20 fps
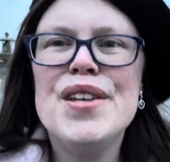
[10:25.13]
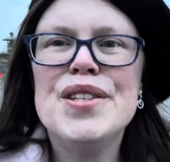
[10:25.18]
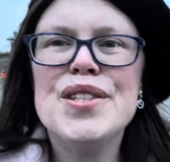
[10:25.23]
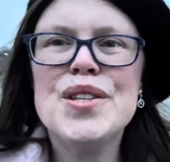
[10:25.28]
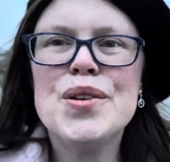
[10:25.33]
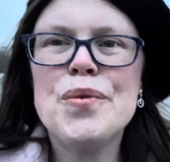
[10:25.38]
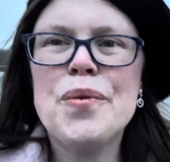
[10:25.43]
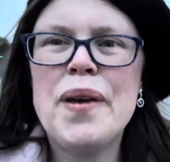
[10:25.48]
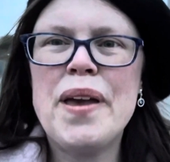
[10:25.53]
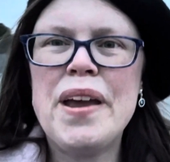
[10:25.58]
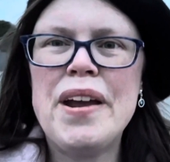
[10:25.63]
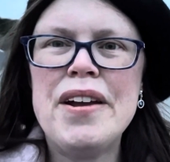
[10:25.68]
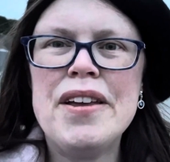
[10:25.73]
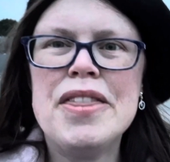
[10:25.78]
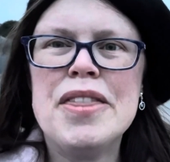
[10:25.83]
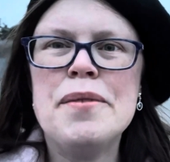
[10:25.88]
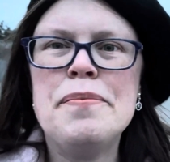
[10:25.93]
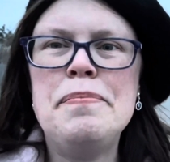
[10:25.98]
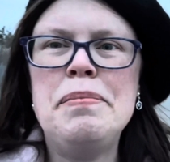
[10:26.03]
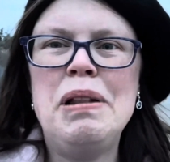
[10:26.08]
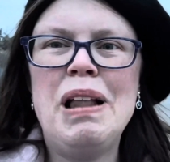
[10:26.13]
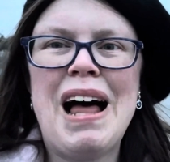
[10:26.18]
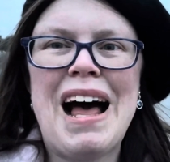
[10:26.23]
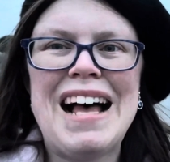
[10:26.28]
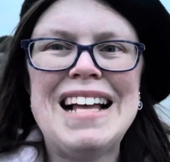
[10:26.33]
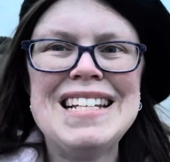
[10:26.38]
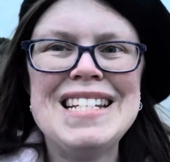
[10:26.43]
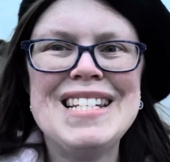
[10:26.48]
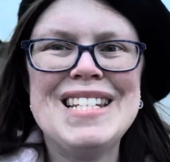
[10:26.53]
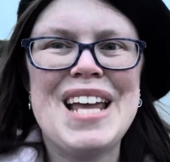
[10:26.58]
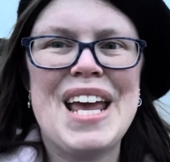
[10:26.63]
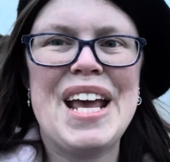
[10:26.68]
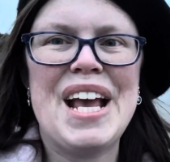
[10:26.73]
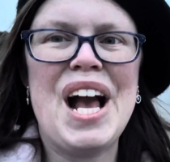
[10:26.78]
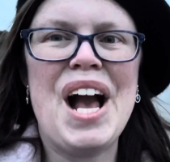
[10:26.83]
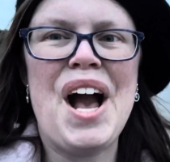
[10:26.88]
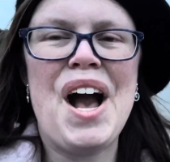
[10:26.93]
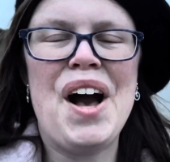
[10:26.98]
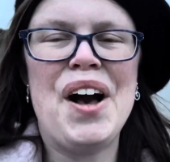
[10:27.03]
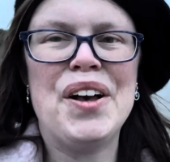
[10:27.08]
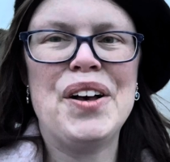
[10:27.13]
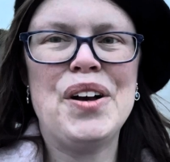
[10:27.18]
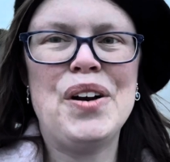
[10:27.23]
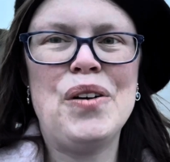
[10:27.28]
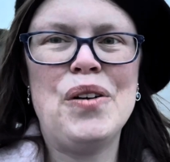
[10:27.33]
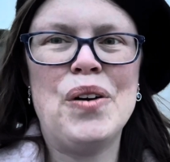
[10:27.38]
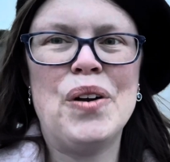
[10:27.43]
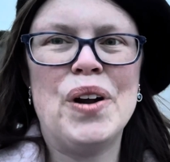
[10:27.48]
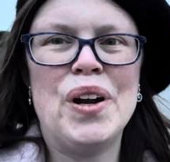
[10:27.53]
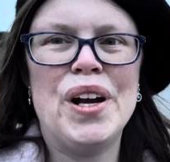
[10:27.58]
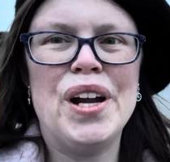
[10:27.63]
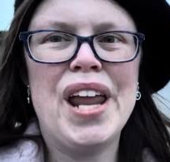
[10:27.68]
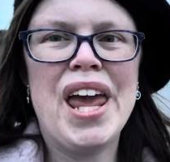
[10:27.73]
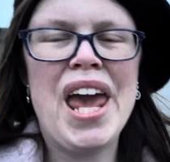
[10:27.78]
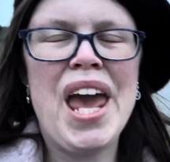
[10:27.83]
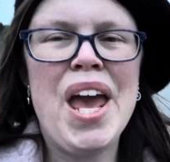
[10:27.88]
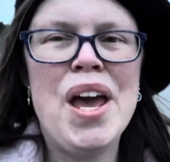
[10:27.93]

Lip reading: So we are at the Place de Concorde,